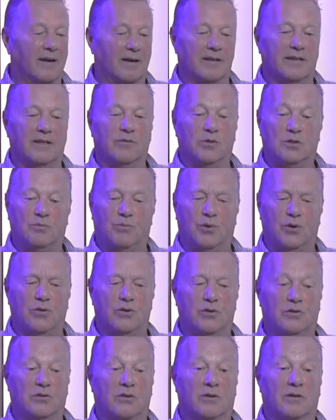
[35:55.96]
and there was
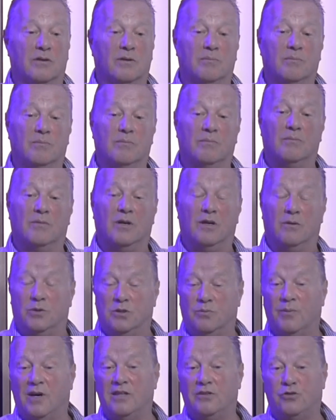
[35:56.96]
bruising on him, that
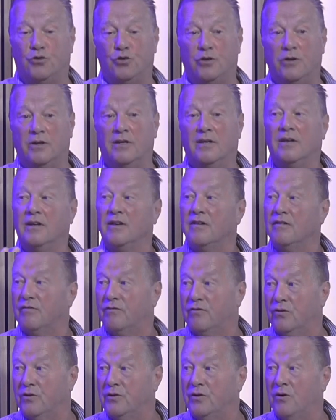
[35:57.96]
was my duty.
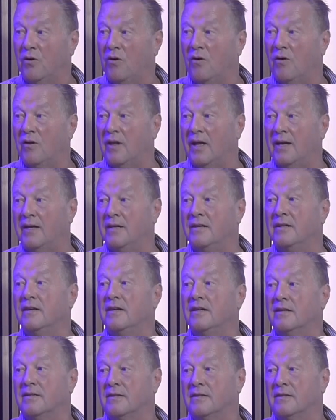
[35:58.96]
Phone the hotline,